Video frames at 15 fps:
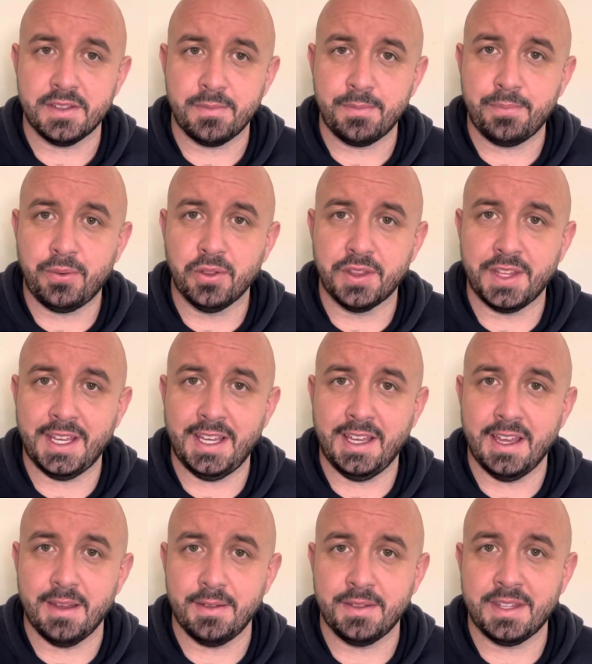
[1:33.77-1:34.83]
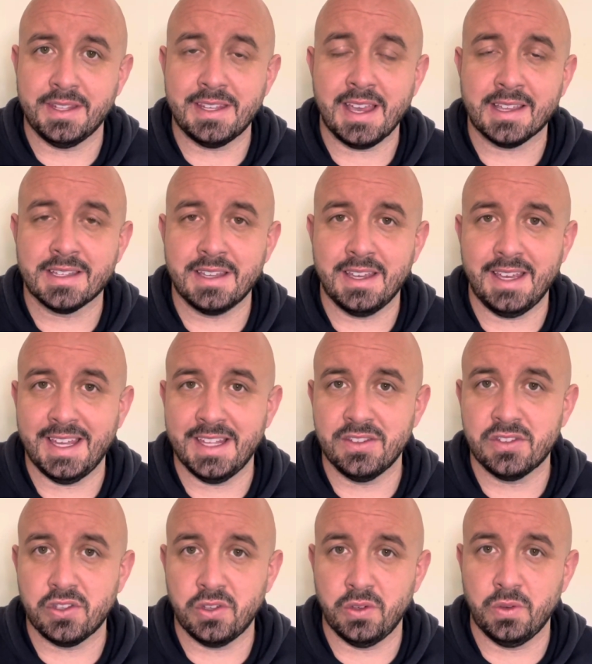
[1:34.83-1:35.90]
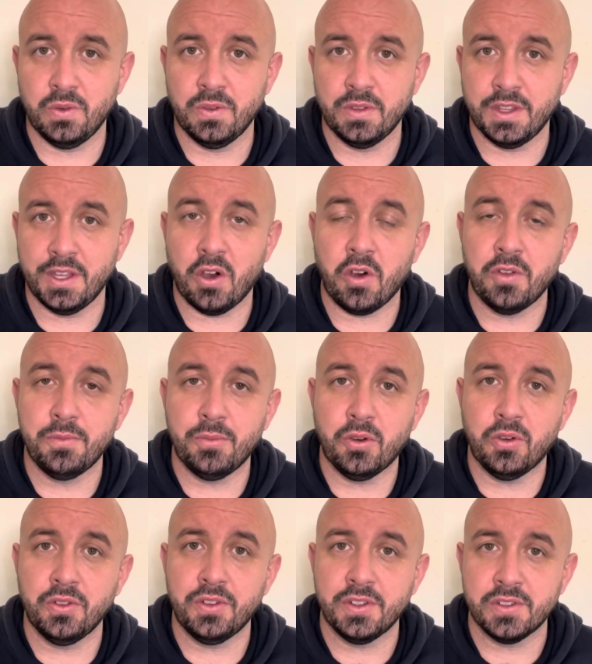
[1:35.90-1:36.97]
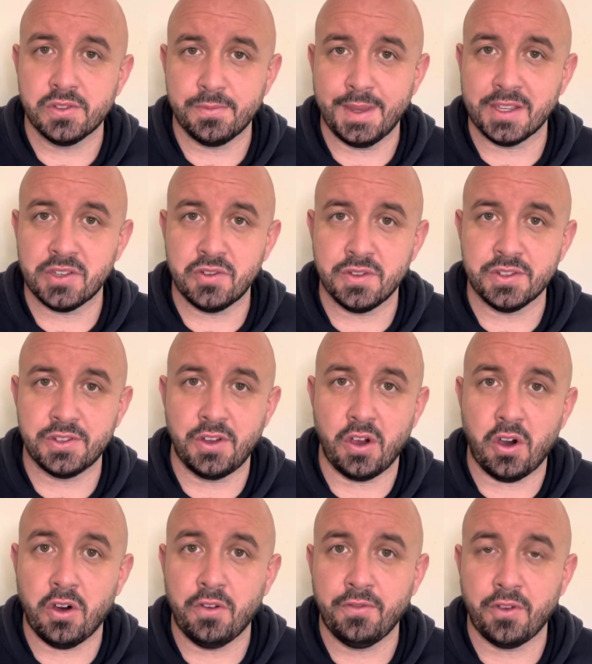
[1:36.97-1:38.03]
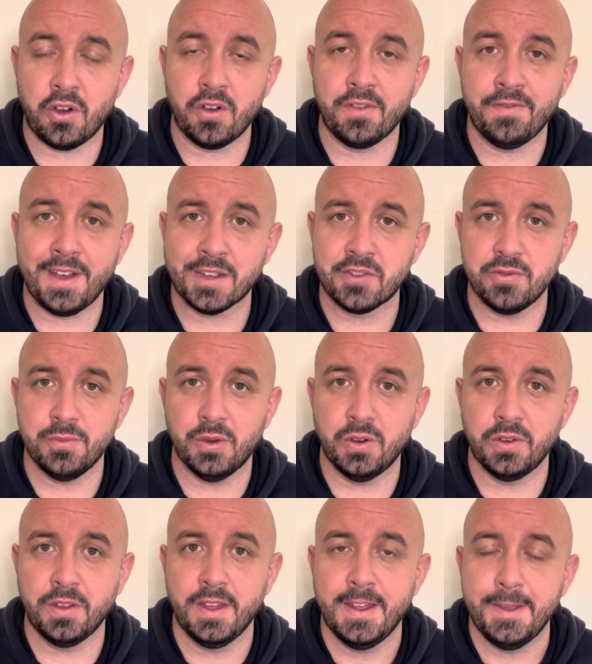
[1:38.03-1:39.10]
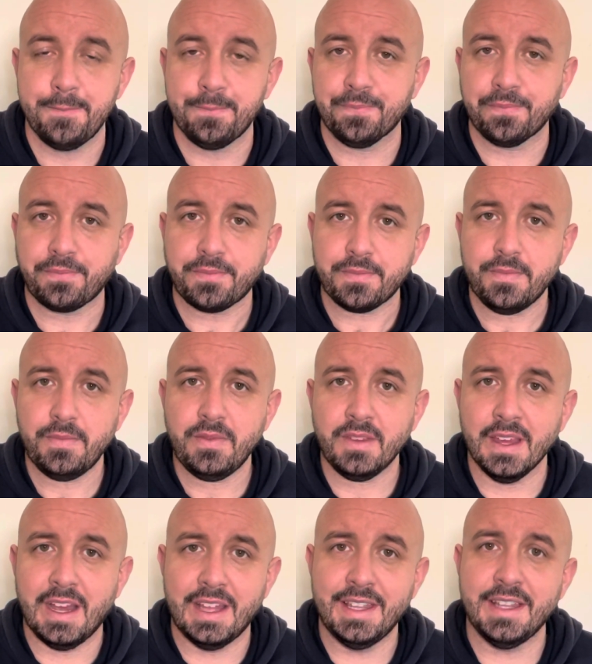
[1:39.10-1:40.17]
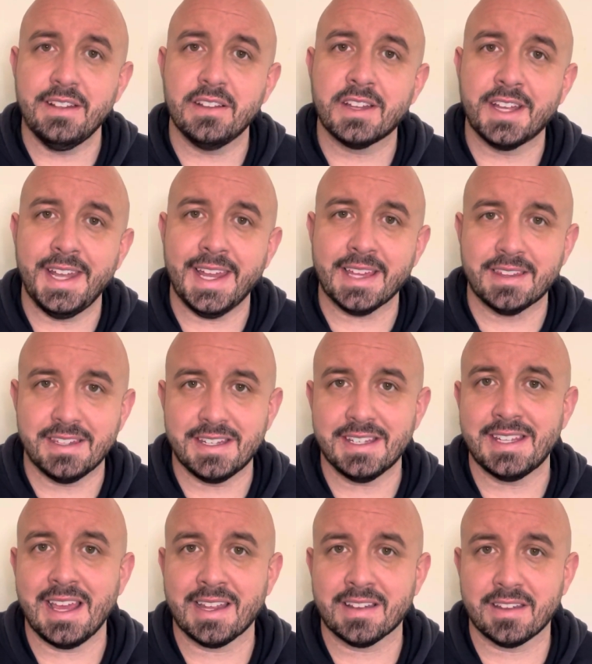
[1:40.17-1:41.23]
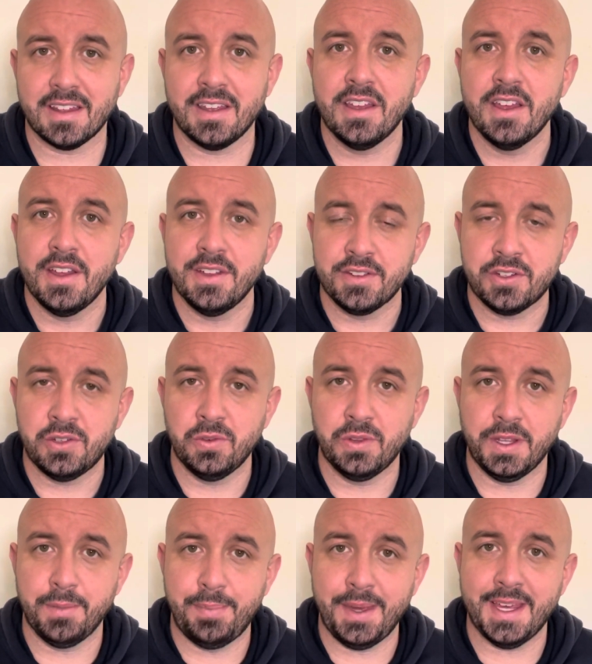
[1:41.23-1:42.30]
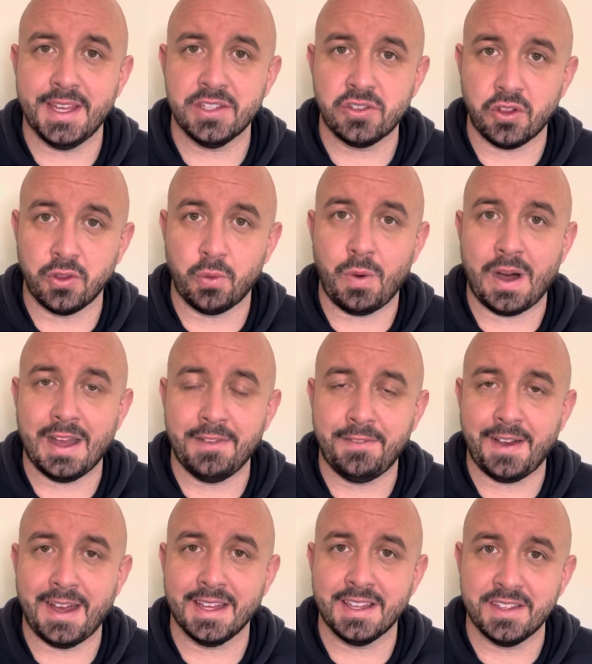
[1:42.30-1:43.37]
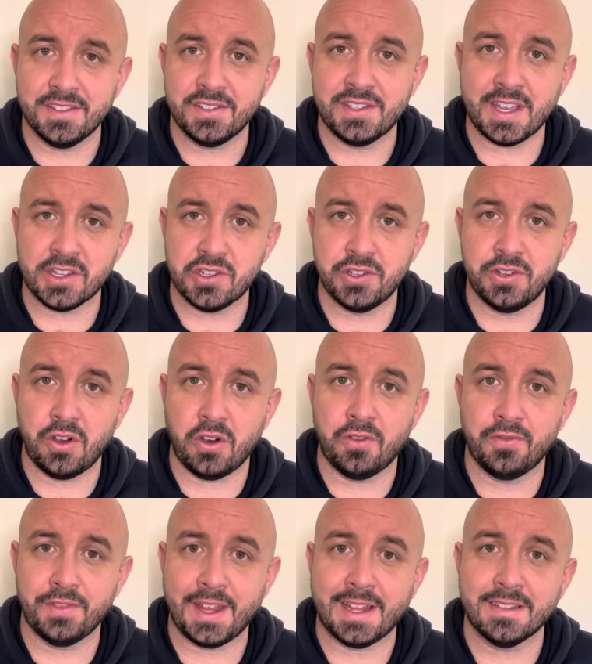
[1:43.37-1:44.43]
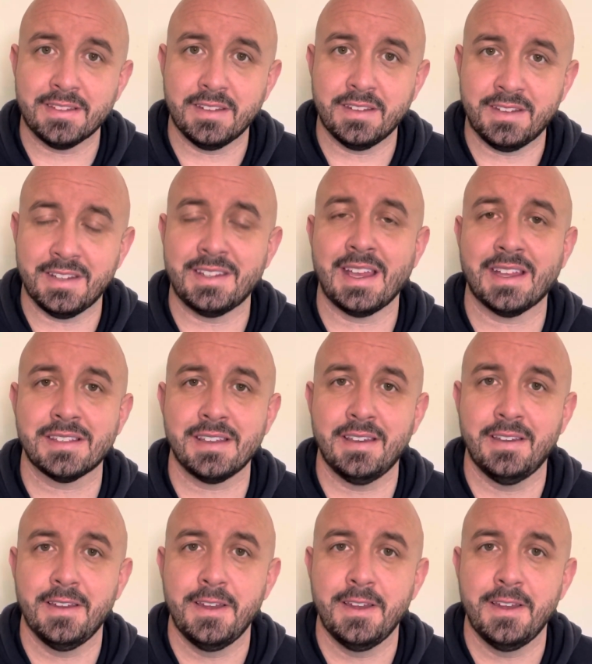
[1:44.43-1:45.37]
put the detector into the on mode, so making sure it's not off or in factory mode, and then you'll connect the detector to the base or the Wi-Fi section of that detector.